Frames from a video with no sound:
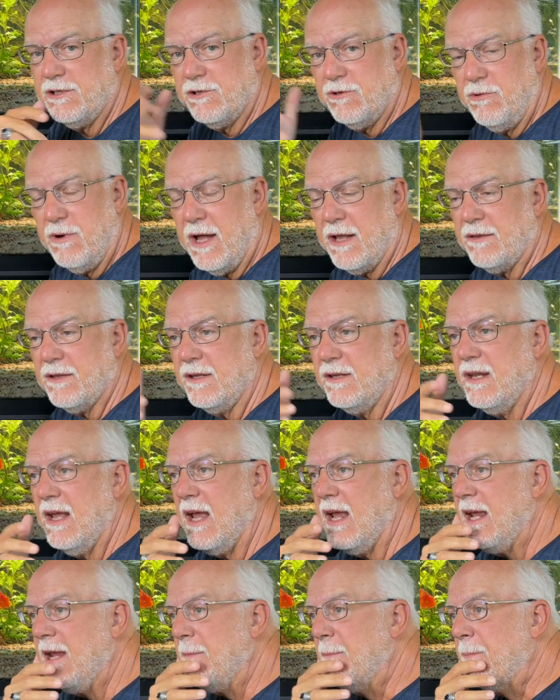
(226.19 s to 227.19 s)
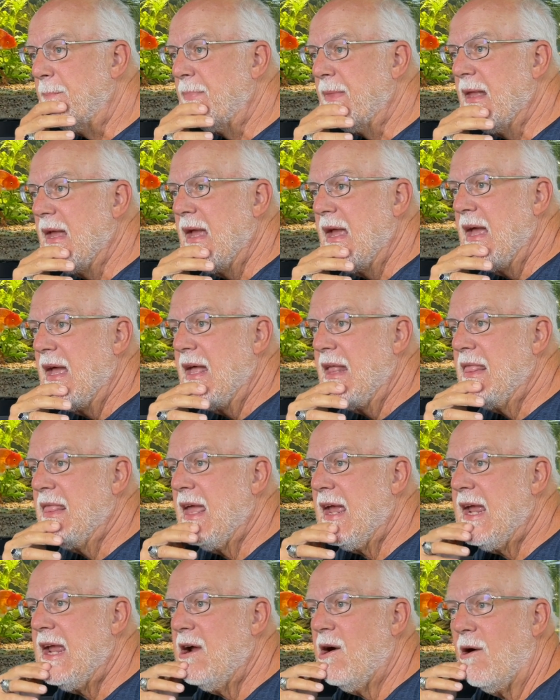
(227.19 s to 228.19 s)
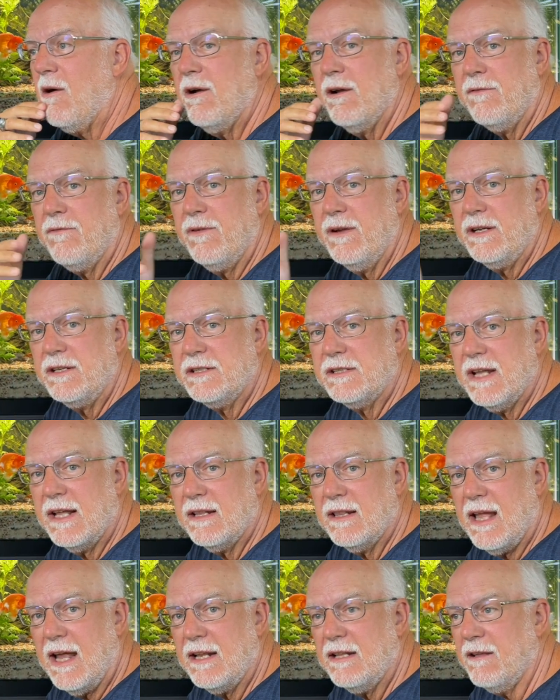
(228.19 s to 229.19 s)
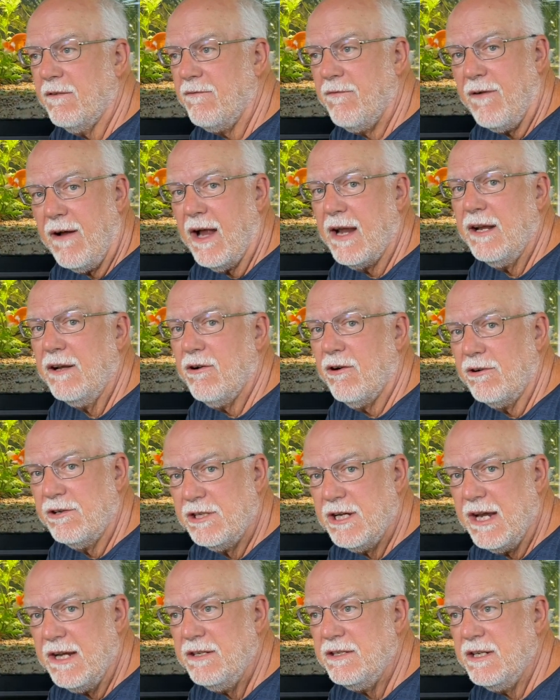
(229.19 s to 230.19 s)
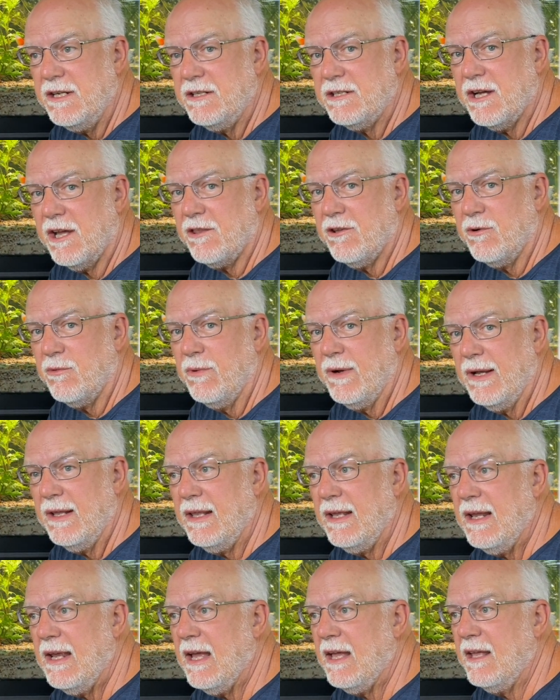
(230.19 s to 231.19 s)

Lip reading: throughout the day, they aren't a fish that like to fight or chase each other really,